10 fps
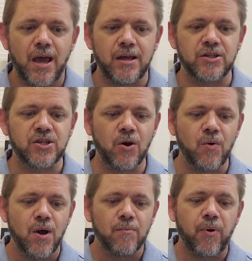And
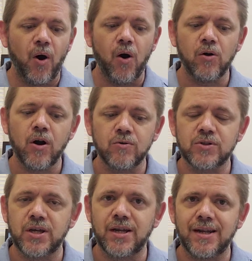so Paul
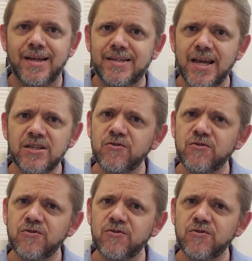goes in and he says